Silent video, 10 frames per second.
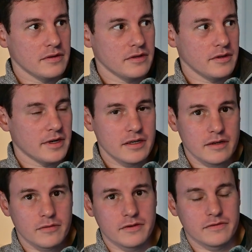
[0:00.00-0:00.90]
you end
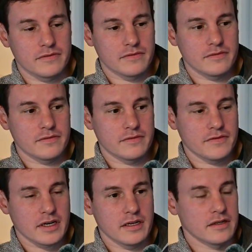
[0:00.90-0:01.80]
up with
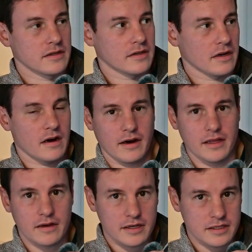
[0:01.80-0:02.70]
fucking
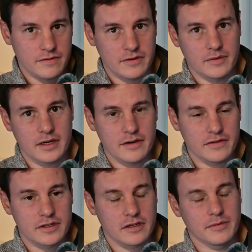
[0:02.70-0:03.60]
highlights everywhere.
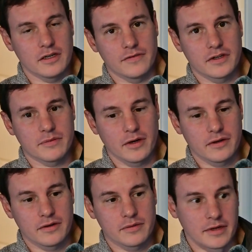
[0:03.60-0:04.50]
Everything's going to be overexposed.